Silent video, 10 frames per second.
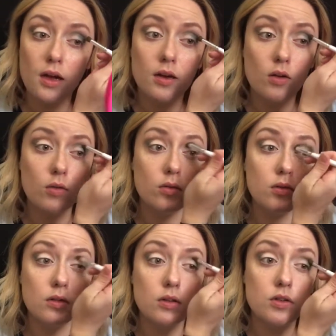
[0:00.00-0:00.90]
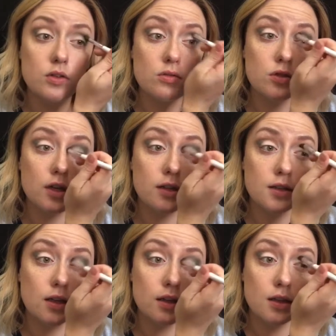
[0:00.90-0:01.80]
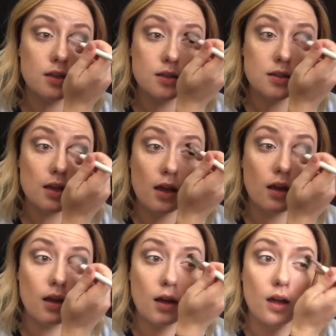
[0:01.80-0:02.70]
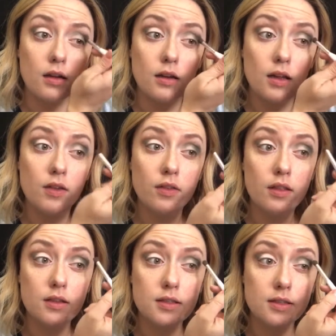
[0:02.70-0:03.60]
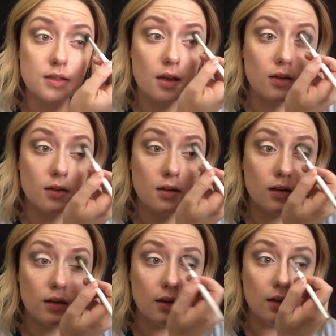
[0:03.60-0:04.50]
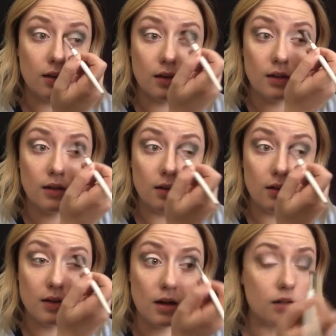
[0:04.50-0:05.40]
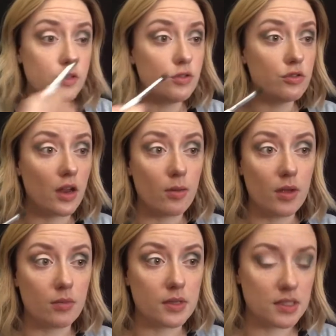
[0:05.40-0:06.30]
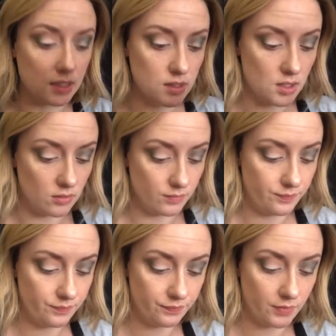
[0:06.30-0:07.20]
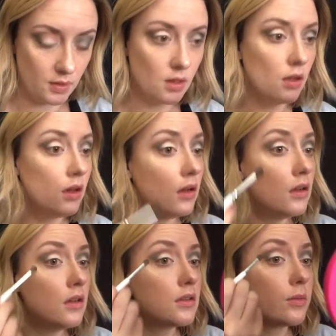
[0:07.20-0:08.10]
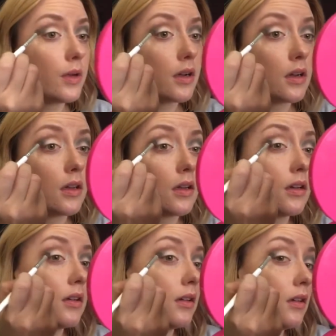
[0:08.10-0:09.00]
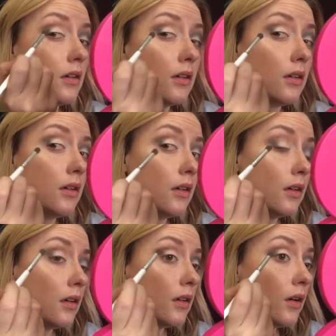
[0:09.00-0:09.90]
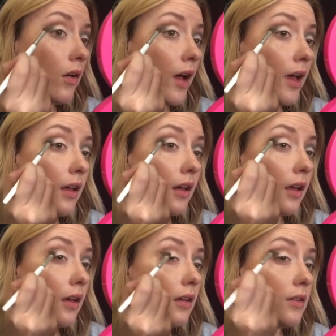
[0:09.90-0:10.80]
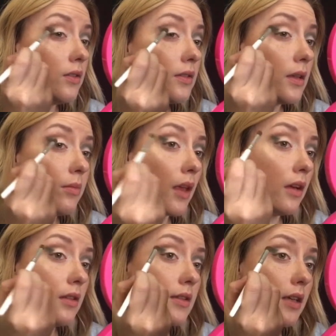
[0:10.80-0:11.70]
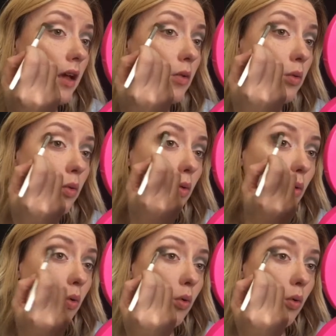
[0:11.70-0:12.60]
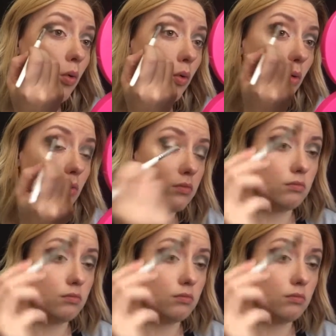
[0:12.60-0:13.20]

I don't do shades like this, and even this is like not too shabby on my skin tone. So we are gonna go ahead and do the same thing on this side. Ooh.